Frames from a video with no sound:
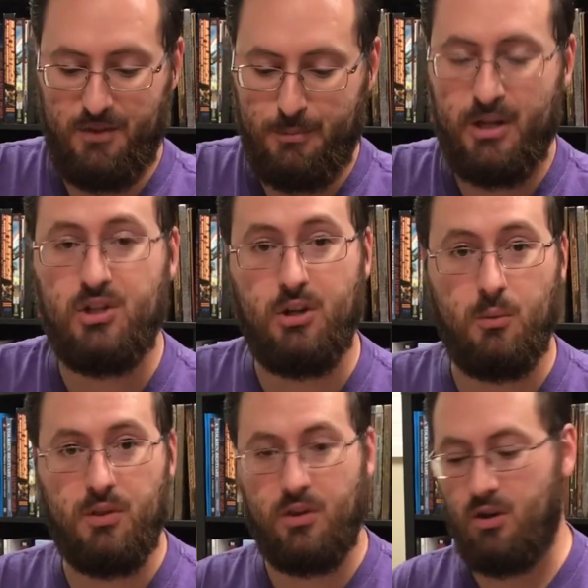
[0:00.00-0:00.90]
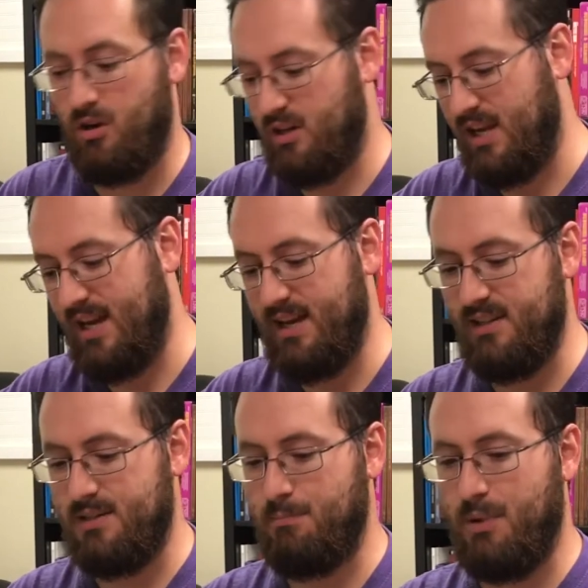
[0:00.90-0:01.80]
especially with the card
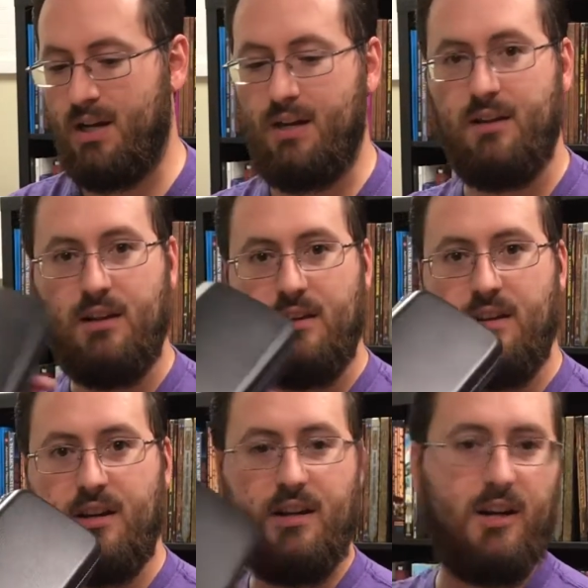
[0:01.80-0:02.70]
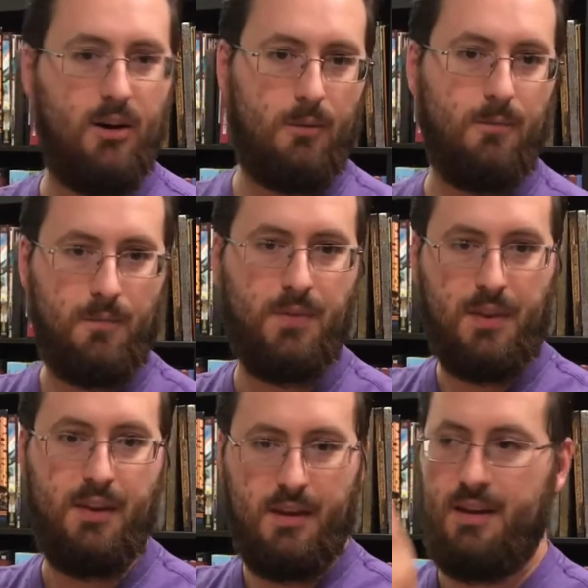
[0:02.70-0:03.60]
caddies, but there you go.
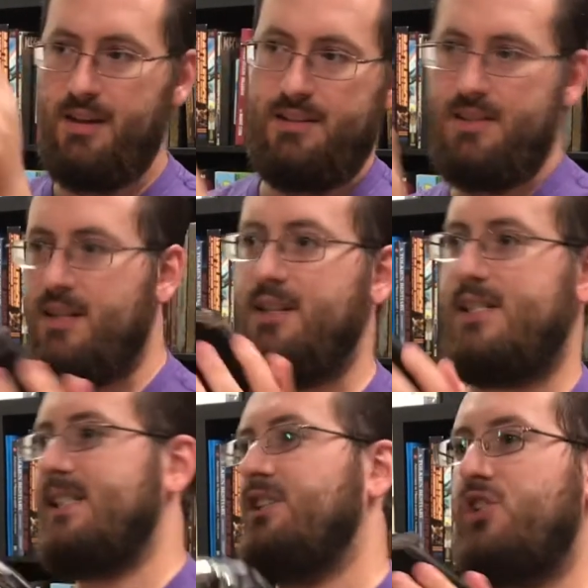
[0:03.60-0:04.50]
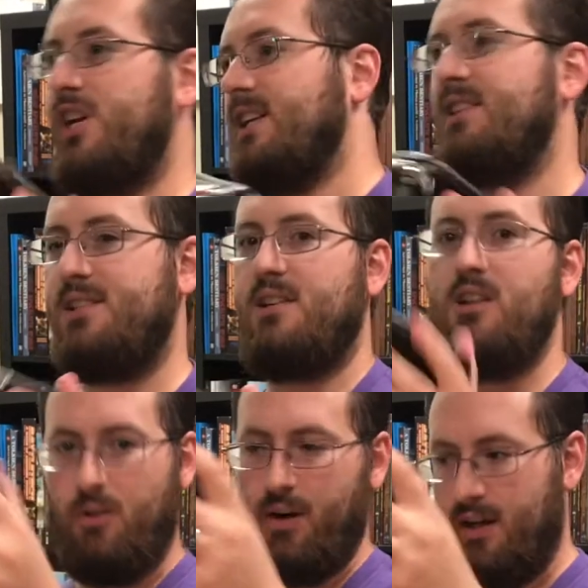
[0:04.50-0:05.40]
And I can sit here and I can shake this
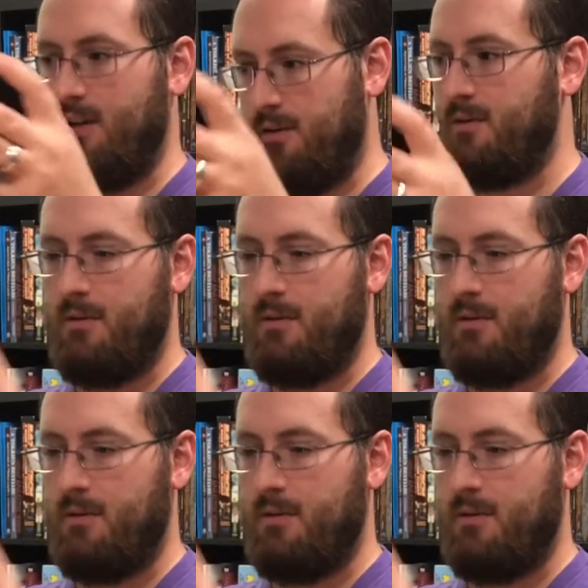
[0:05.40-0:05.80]
all around,